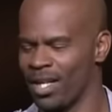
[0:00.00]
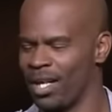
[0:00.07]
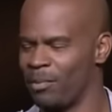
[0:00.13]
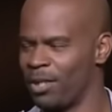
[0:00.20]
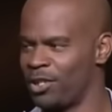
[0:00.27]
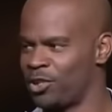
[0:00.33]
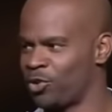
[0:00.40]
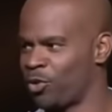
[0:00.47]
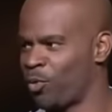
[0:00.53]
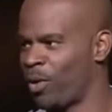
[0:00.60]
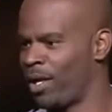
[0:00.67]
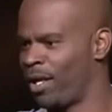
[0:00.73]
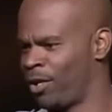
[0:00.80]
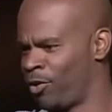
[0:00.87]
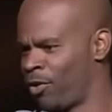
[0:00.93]
I'm not sure
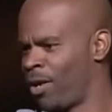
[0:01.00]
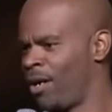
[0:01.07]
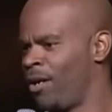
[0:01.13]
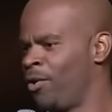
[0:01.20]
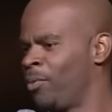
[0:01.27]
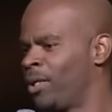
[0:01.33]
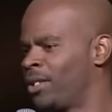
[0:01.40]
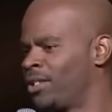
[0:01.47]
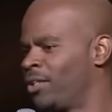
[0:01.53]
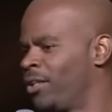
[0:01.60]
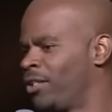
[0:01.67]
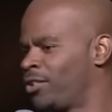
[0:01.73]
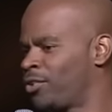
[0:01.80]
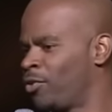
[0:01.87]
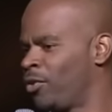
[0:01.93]
why I growl when I tell
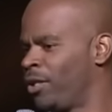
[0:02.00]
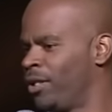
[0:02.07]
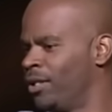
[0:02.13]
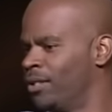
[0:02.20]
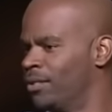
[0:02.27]
that story.